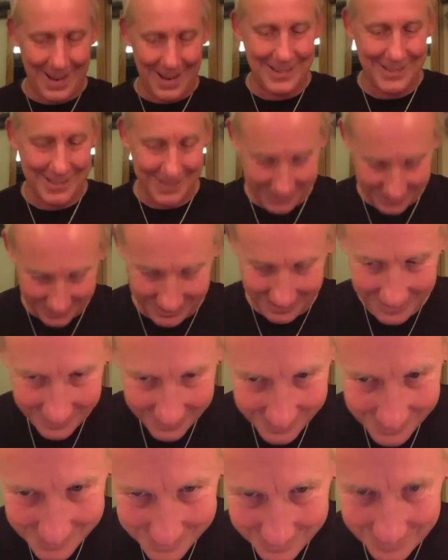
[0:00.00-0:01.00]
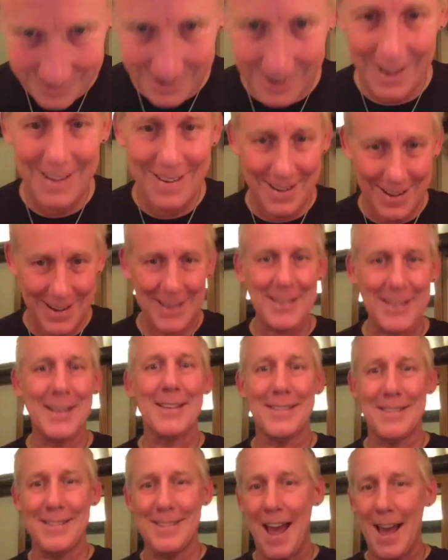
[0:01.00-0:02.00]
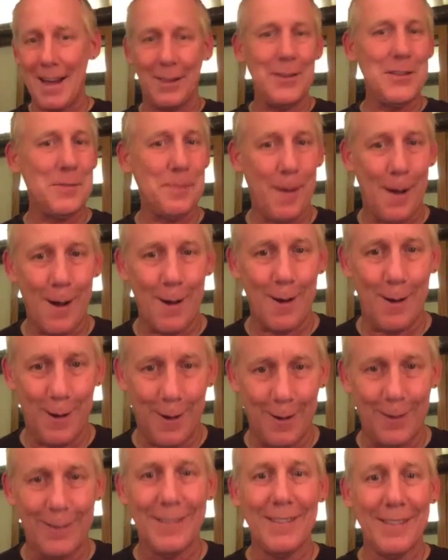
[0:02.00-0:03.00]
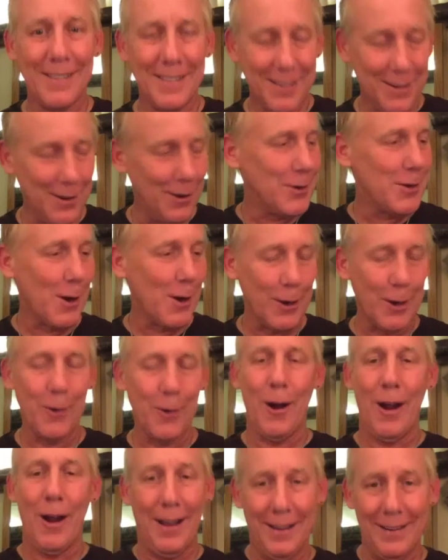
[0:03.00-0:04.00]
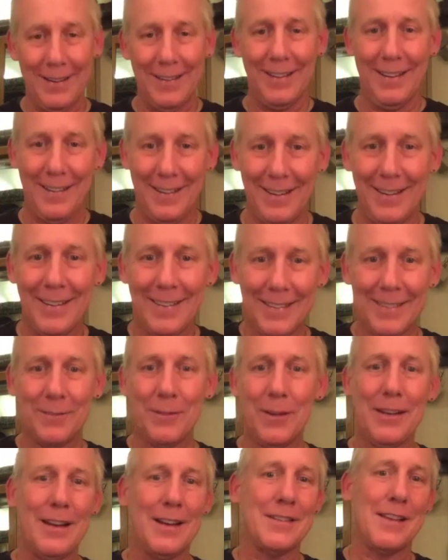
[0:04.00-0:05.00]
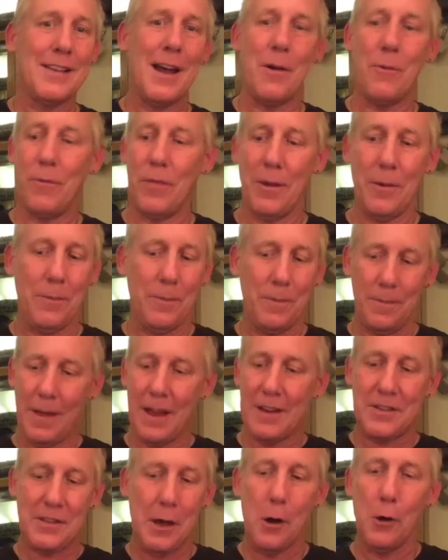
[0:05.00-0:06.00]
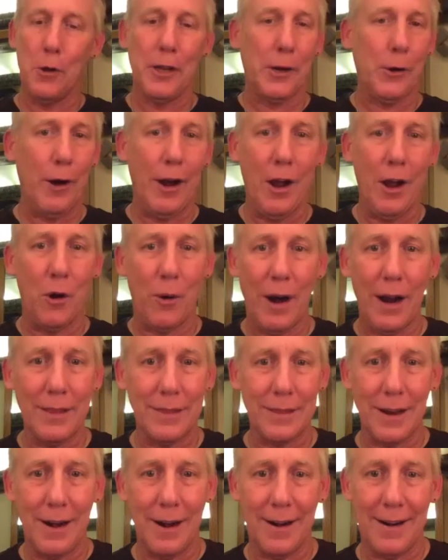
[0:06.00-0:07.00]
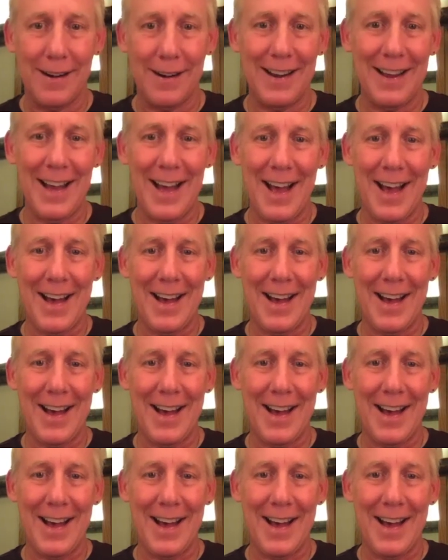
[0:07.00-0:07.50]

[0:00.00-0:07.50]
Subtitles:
Yeah, that's exactly spot on. You're totally right. But that's the holy grail right there.